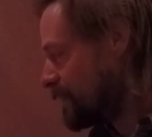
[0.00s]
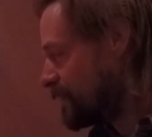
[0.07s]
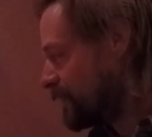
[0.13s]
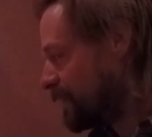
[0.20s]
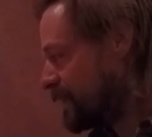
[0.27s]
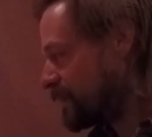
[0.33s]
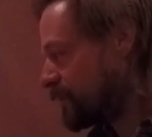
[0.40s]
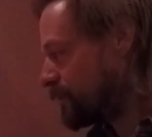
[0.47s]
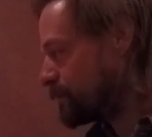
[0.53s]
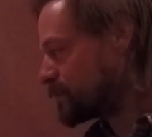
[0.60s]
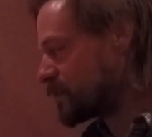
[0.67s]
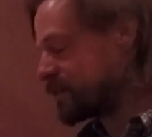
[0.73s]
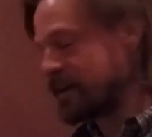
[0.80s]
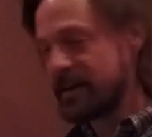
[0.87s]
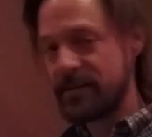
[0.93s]
Legumes
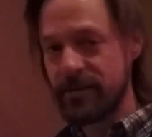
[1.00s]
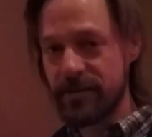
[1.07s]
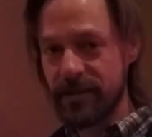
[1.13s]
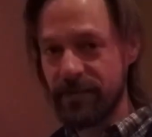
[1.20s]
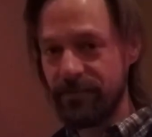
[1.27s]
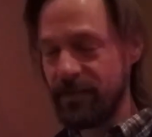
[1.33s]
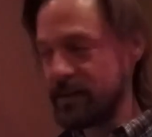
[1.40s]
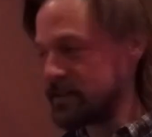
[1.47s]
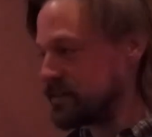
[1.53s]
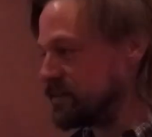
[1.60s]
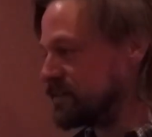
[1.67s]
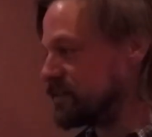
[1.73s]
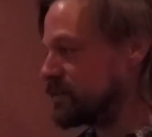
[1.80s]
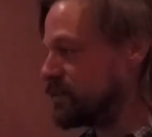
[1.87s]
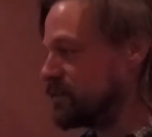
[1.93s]
are nitrogen
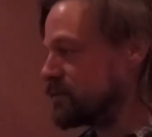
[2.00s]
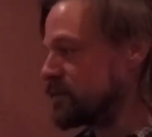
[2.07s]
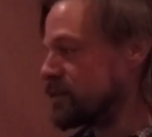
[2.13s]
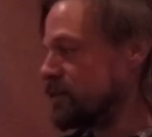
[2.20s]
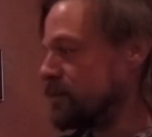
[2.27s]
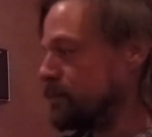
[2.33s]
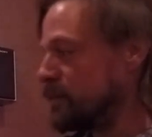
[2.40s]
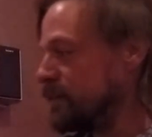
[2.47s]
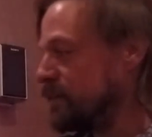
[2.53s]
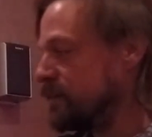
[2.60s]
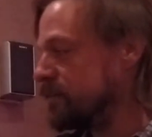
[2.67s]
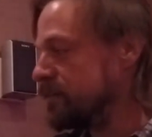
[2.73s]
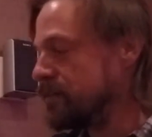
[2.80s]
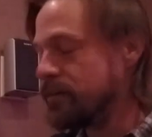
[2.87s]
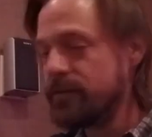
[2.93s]
fixers. Those are going to be
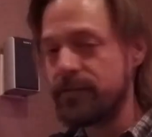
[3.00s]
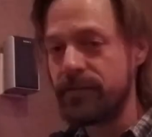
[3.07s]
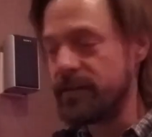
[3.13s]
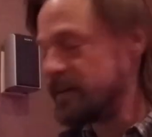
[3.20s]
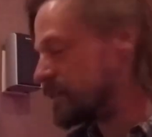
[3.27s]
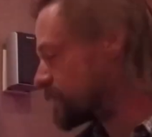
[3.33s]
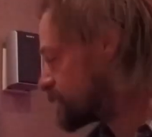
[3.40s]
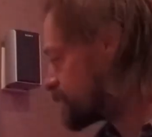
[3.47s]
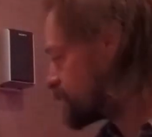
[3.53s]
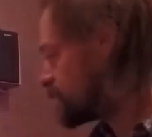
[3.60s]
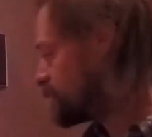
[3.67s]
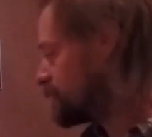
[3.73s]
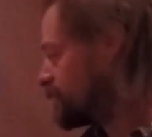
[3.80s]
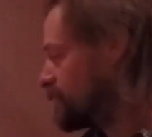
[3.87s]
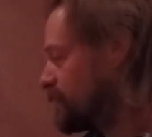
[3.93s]
your
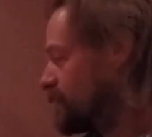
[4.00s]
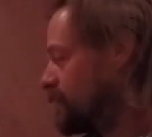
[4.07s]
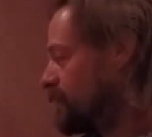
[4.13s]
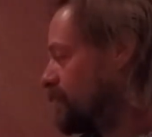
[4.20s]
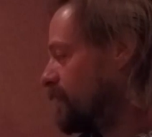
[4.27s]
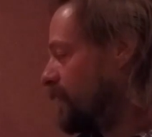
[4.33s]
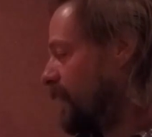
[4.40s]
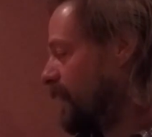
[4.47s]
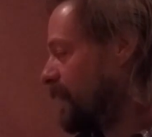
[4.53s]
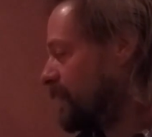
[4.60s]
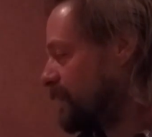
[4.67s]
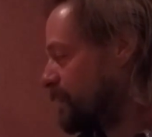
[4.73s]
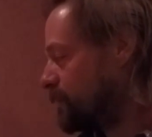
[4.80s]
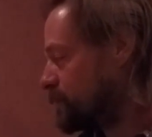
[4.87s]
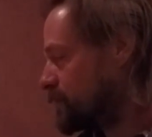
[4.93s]
nutrients.
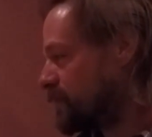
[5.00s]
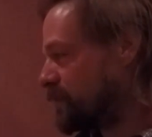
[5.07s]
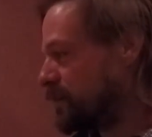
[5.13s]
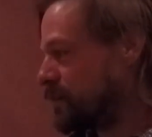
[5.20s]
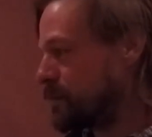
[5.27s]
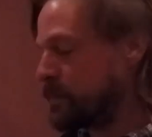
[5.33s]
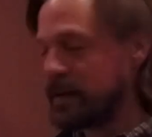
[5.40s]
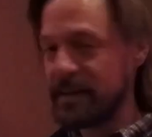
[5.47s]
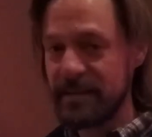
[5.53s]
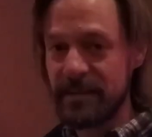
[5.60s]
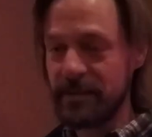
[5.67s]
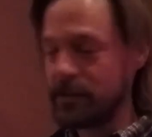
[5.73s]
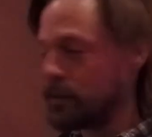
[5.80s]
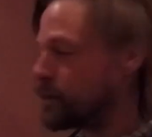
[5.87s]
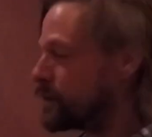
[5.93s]
Alliums are your pest
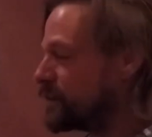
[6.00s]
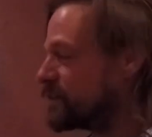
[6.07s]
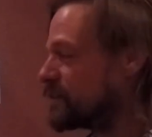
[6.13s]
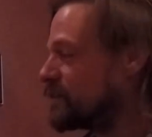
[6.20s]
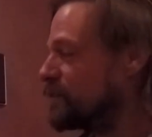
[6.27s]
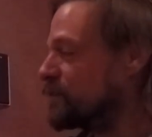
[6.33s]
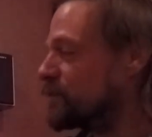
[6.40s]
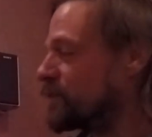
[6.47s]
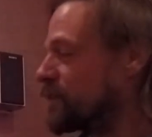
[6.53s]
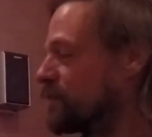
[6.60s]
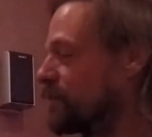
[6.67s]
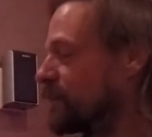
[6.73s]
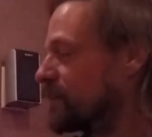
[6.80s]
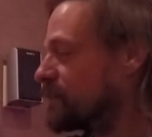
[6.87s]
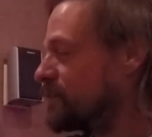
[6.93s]
deterrents. Those are
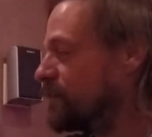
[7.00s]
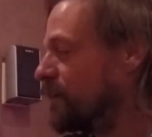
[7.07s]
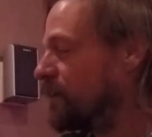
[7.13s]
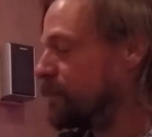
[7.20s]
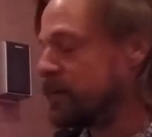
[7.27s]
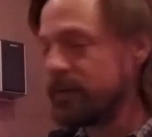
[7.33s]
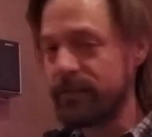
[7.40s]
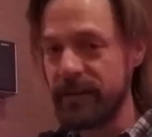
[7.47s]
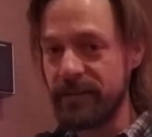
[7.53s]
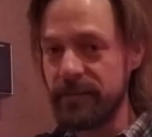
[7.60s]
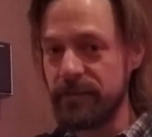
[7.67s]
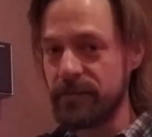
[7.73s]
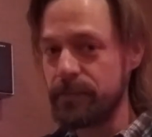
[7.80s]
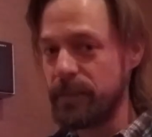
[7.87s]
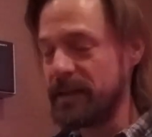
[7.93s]
going to help you
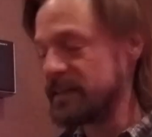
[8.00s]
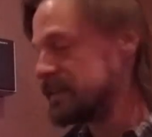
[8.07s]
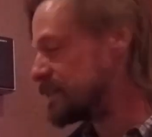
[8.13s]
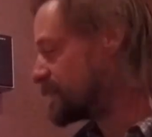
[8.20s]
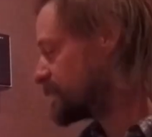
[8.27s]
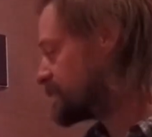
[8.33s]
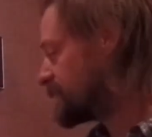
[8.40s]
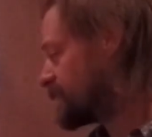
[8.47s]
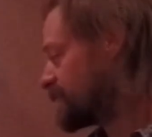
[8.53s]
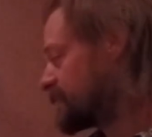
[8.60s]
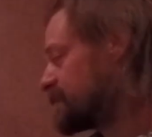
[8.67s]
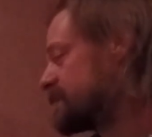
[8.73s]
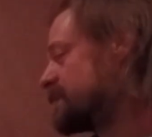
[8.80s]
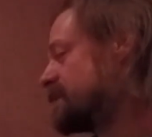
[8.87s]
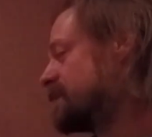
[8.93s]
reduce pest
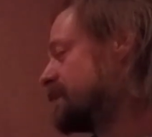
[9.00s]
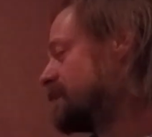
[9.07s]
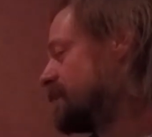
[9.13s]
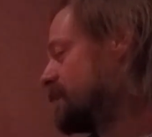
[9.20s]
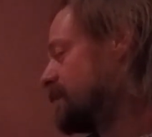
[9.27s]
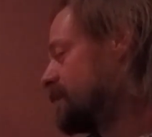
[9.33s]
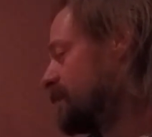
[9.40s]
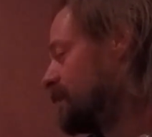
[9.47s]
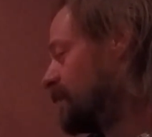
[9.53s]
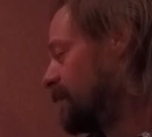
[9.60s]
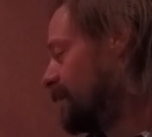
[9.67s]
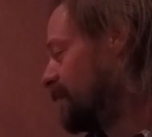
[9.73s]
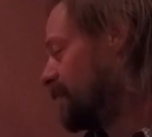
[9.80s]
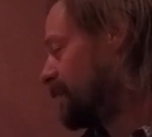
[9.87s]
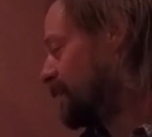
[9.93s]
insects.
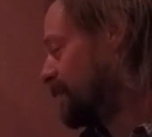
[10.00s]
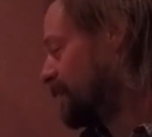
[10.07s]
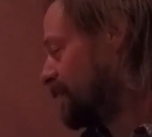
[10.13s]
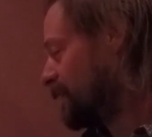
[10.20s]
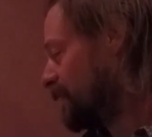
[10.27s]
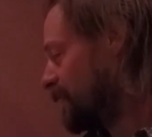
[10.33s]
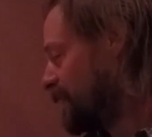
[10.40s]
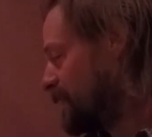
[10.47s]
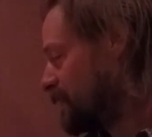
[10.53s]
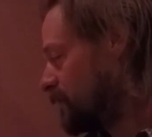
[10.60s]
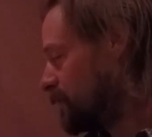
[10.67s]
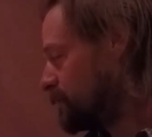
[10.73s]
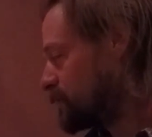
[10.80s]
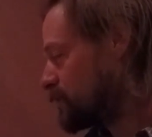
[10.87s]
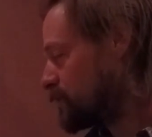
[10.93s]
And
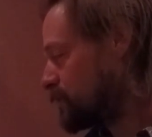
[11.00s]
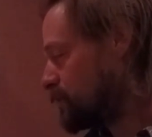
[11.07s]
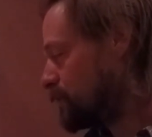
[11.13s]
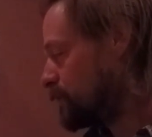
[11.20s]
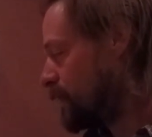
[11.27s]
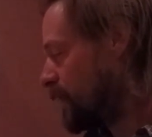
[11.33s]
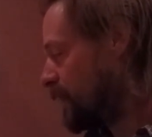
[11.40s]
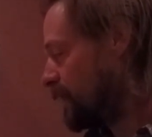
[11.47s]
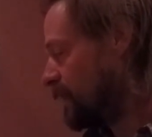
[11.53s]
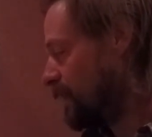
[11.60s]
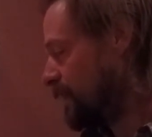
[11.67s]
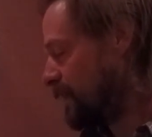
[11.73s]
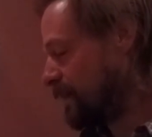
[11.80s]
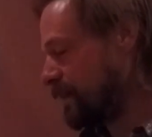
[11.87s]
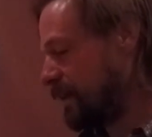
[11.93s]
legumes do not
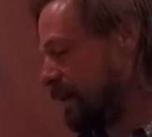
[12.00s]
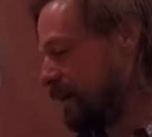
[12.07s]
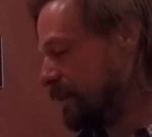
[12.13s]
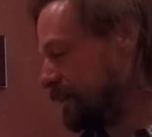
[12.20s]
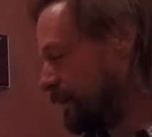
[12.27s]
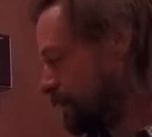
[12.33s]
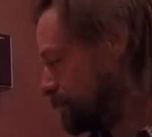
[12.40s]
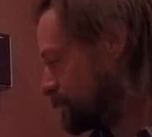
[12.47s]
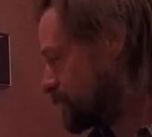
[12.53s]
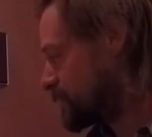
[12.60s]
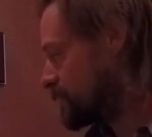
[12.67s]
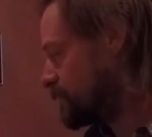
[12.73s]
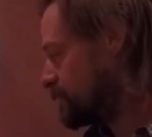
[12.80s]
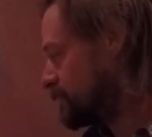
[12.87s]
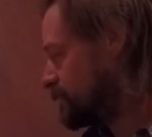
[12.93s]
like alliums.